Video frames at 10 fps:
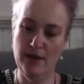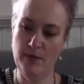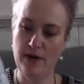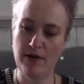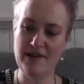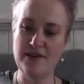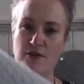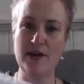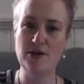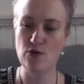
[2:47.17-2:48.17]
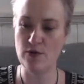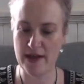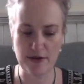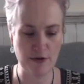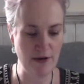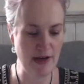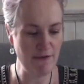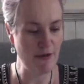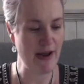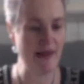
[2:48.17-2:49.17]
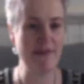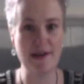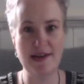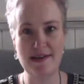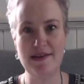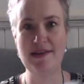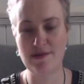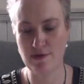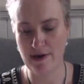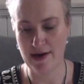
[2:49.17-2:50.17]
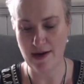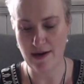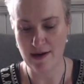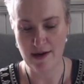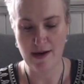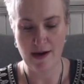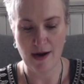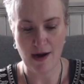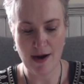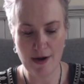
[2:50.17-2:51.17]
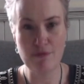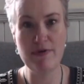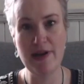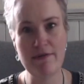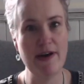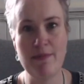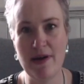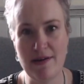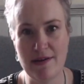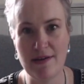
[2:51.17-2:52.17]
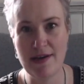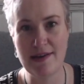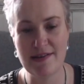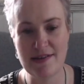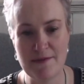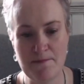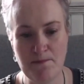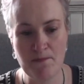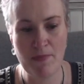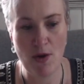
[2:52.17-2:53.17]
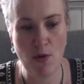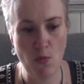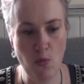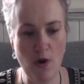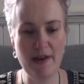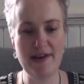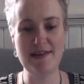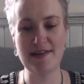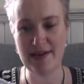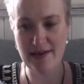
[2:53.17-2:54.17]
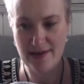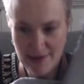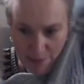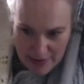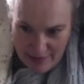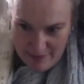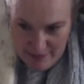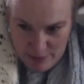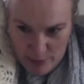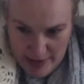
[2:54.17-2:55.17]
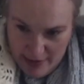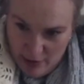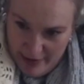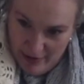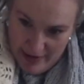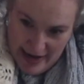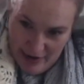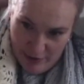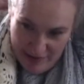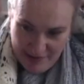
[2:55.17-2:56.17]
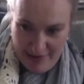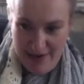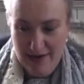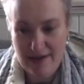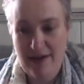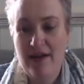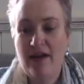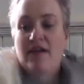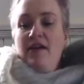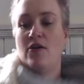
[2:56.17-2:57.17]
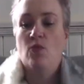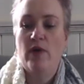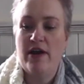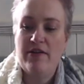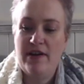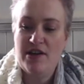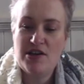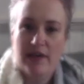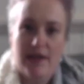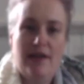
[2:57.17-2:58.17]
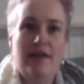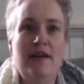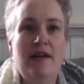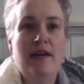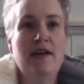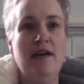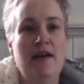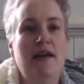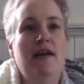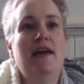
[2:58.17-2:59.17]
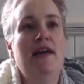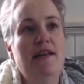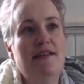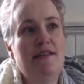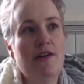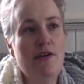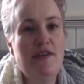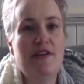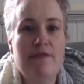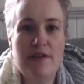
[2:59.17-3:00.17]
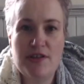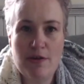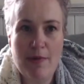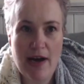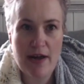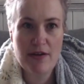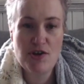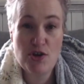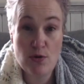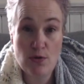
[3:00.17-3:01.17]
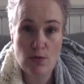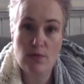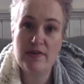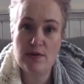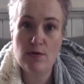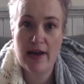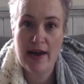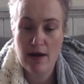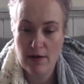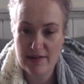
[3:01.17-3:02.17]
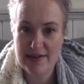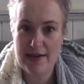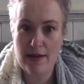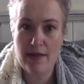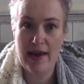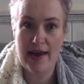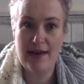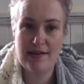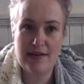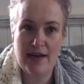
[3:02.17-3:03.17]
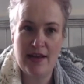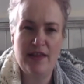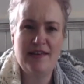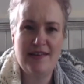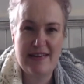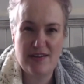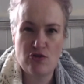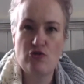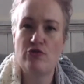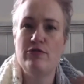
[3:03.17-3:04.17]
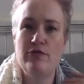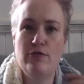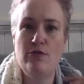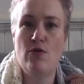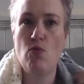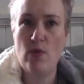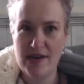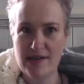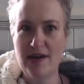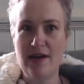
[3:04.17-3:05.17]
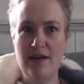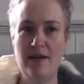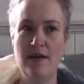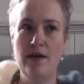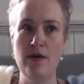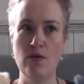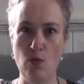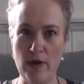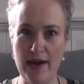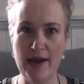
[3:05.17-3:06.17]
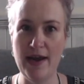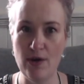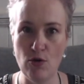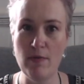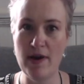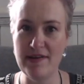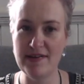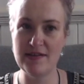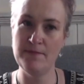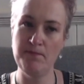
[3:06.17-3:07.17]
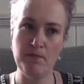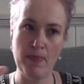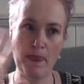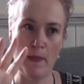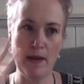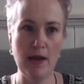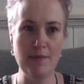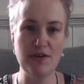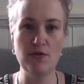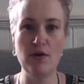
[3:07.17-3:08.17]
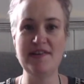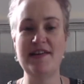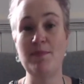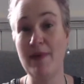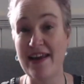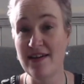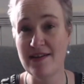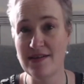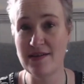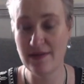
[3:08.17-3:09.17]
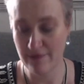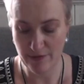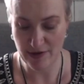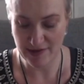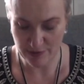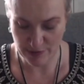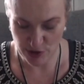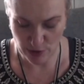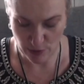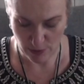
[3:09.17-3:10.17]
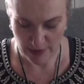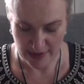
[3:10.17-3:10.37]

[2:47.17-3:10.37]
But anyway, I just thought I'd talk that through. If you haven't knitted this already, I really recommend it. While it is, as I said, it is a bit weird on how to actually wear it initially. It's so different to my other shawls cows in that this is true winter wear. It almost comes across as a blanket versus to a shawl.